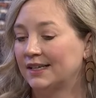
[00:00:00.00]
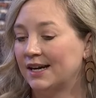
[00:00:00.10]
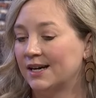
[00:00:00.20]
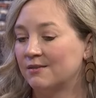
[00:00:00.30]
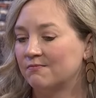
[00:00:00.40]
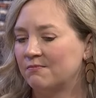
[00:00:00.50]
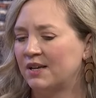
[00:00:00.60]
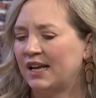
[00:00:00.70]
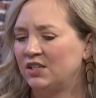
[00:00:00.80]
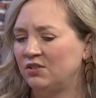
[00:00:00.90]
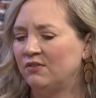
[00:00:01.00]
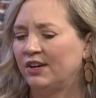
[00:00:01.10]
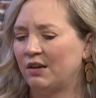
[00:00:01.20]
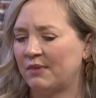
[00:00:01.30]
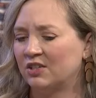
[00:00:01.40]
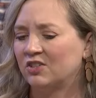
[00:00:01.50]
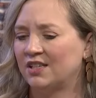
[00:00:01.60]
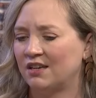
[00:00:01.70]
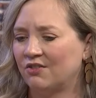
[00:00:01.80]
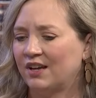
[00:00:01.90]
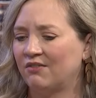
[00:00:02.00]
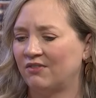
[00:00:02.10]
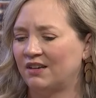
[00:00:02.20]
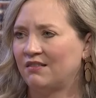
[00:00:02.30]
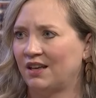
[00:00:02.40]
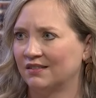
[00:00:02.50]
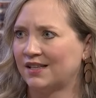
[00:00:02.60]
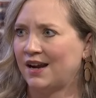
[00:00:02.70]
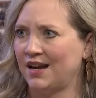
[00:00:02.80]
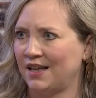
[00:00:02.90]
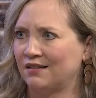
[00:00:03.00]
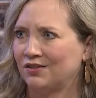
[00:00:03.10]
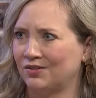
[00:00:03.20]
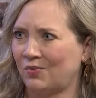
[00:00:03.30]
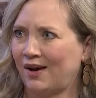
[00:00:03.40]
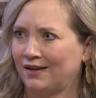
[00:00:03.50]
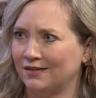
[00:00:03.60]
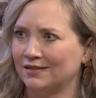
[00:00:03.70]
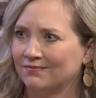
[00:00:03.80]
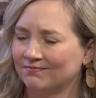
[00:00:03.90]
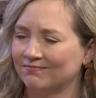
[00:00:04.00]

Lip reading: But I do very much see grief and anxiety intertwined.